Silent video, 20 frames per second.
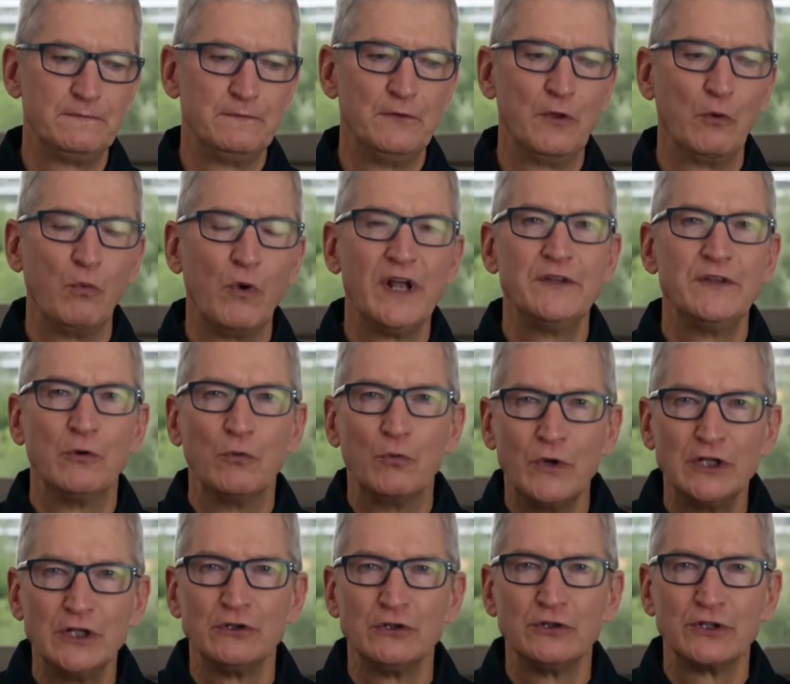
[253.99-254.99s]
the way that
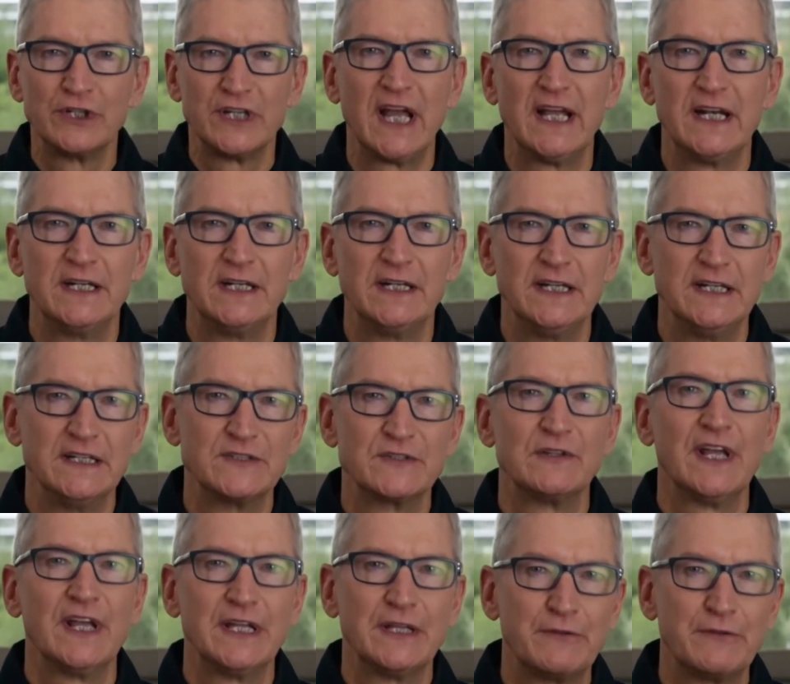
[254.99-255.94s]
we look at it is like